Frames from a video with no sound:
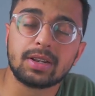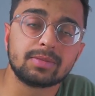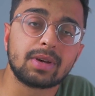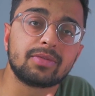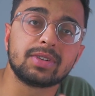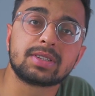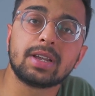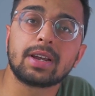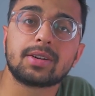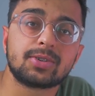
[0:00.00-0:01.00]
Doesn't matter if it's
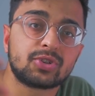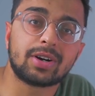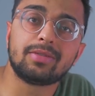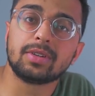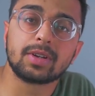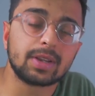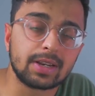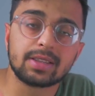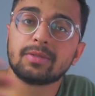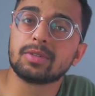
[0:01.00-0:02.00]
tech, traveling,
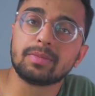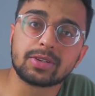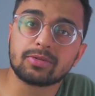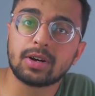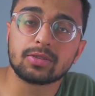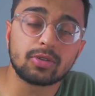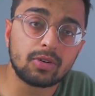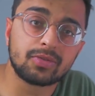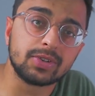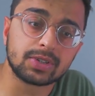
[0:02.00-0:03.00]
anything with mental health
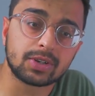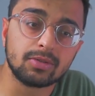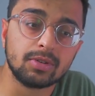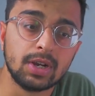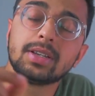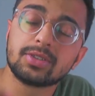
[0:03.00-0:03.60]
or physical.